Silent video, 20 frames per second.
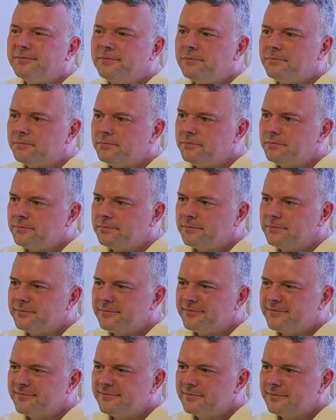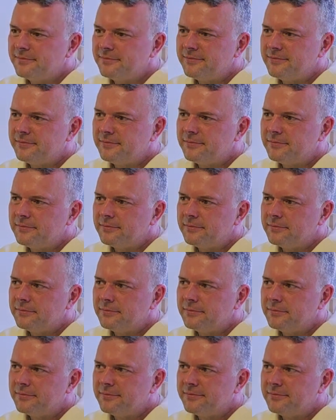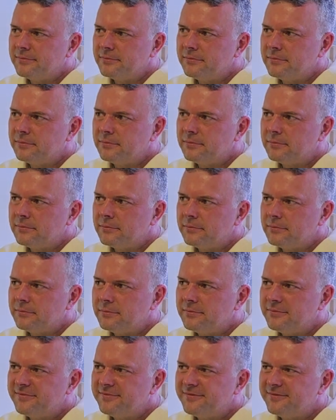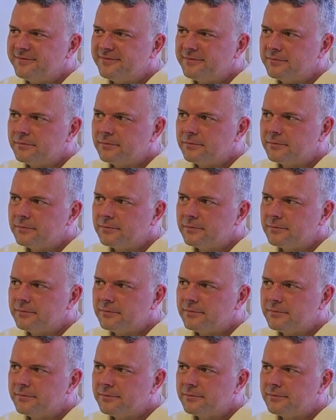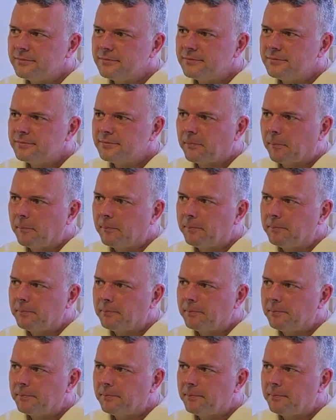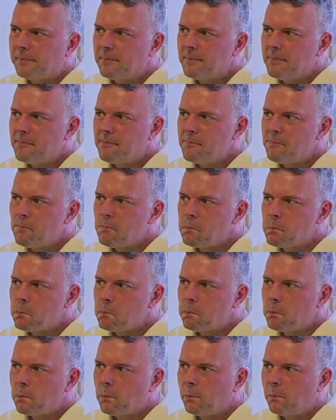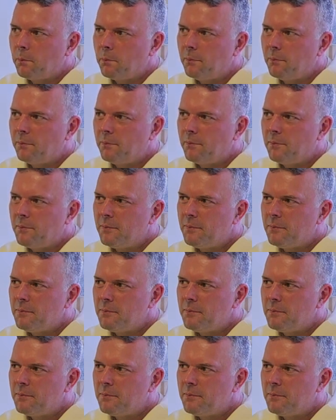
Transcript: [no speech]